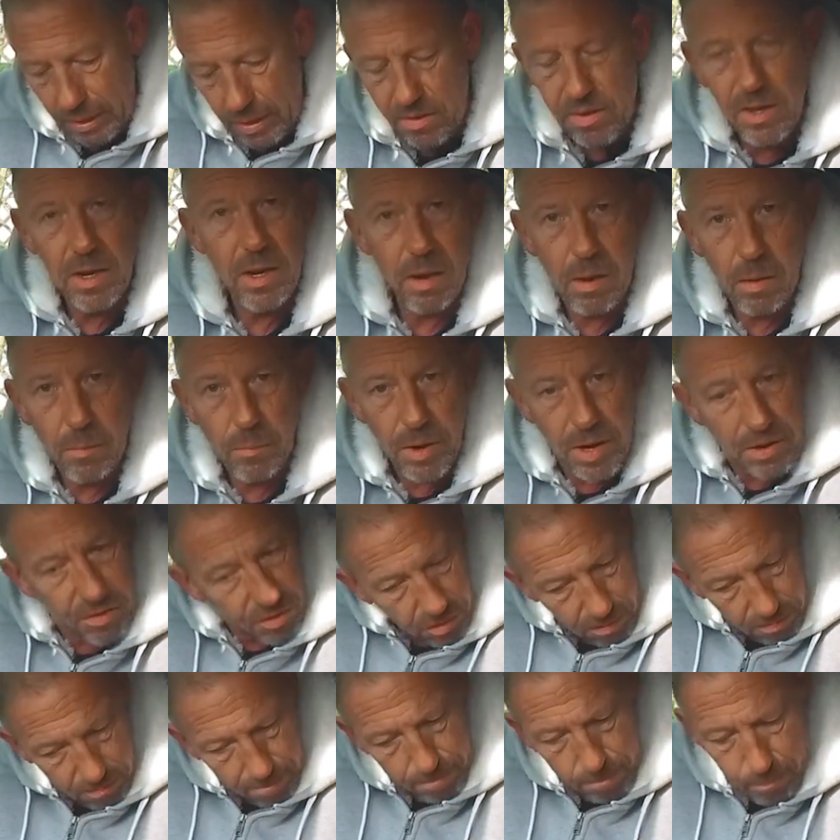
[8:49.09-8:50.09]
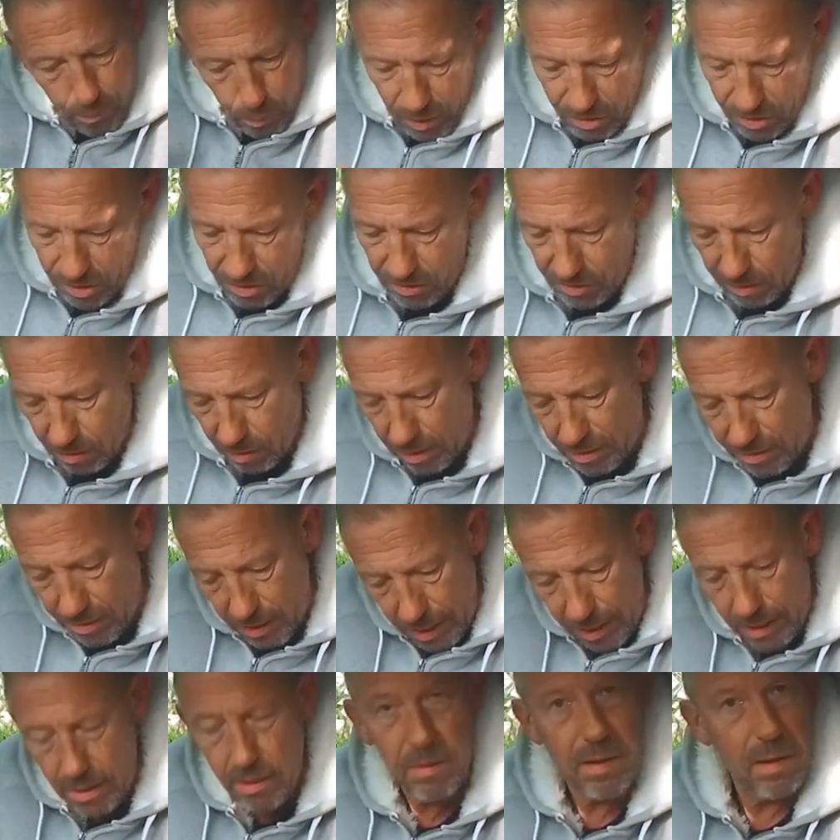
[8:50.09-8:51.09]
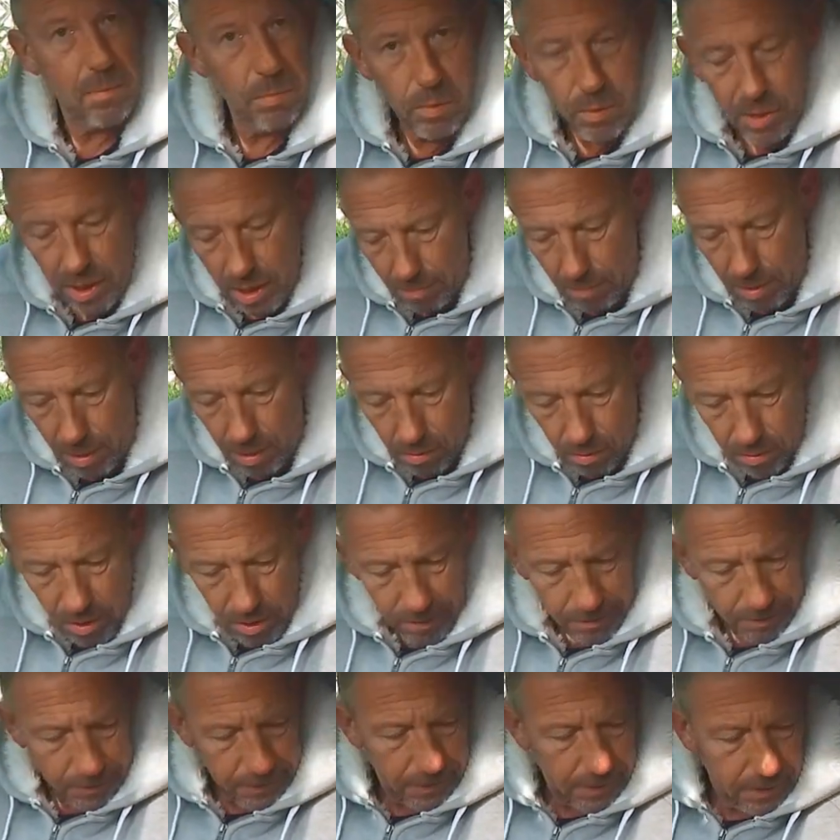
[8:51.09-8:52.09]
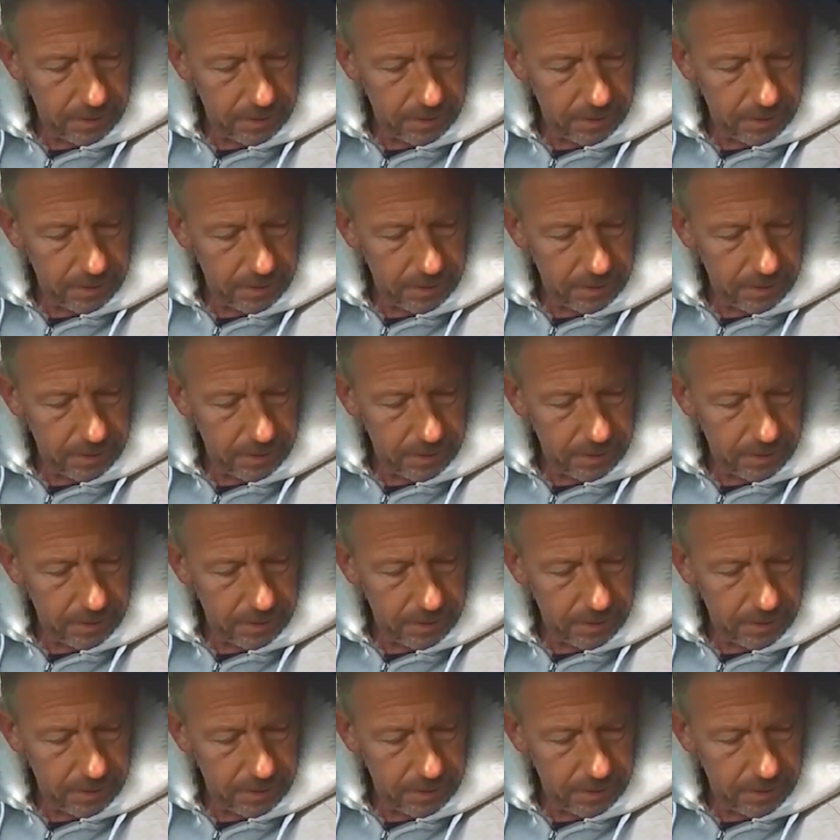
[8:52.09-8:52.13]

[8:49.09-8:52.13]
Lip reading: is an armrest, which is nice, and a double cup holder.